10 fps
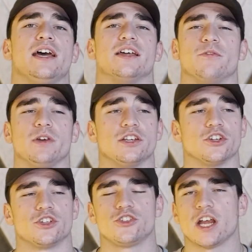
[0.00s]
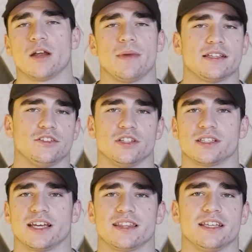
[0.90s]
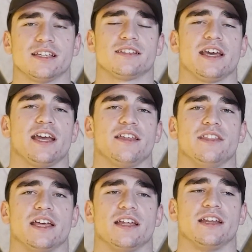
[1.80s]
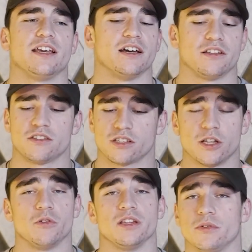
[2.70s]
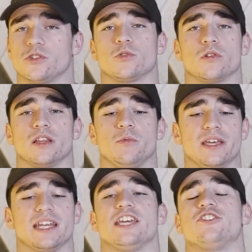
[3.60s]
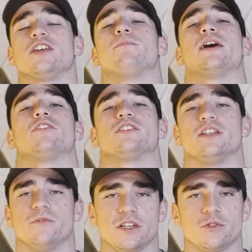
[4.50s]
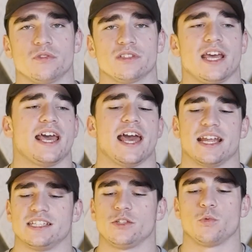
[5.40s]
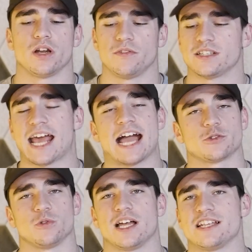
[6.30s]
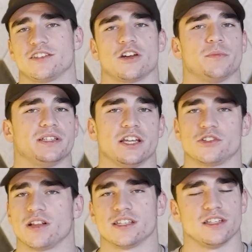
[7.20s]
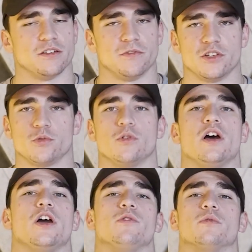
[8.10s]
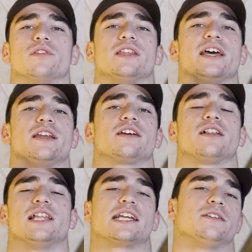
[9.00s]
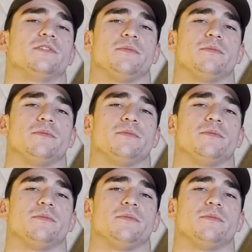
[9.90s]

that if we can just share messages like this, then slowly but surely we can each get better as individuals. And as each one of us actualizes our potential as an individual, we will then collectively